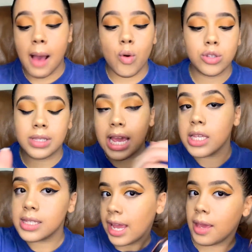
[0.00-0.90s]
going to take the
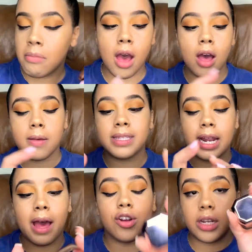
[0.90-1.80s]
same setting
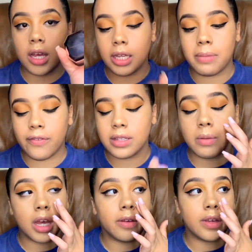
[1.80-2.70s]
powder in Honey by Fenty. Oh my
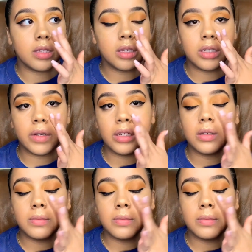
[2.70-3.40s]
god, my face is itchy right here.